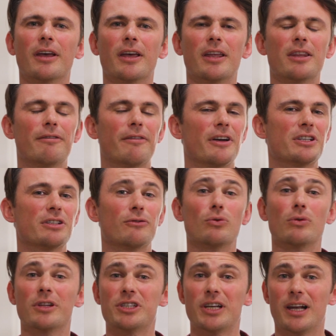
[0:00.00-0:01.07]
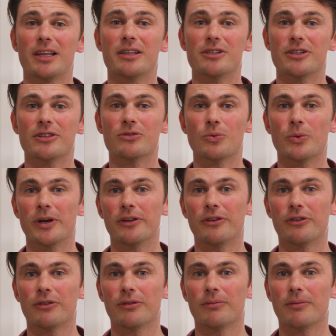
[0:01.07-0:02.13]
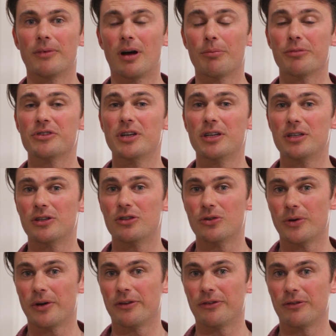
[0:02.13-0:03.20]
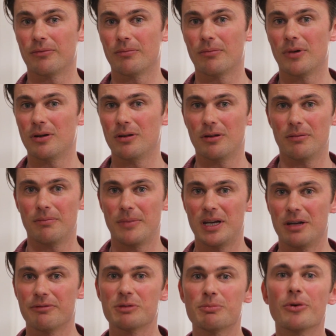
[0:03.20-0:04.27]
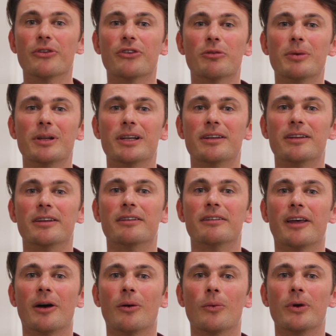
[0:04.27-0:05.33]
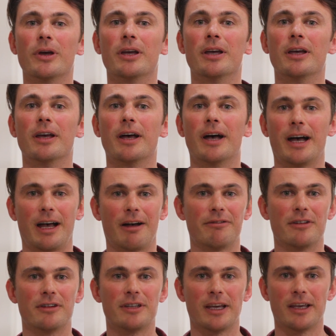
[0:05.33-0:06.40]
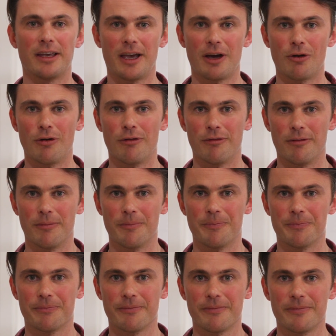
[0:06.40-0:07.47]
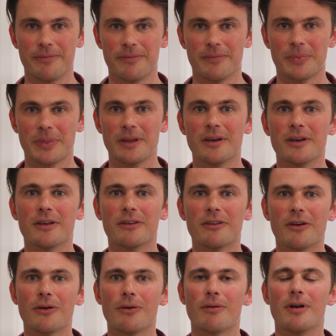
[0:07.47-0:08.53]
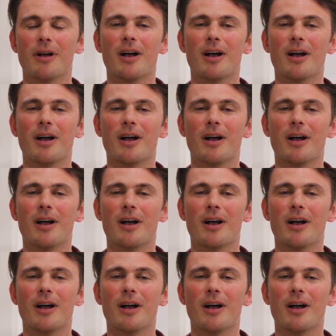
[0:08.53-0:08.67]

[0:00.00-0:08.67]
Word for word: in the face of all the challenges which are presented to us by the many responsibilities that we have to take care of. So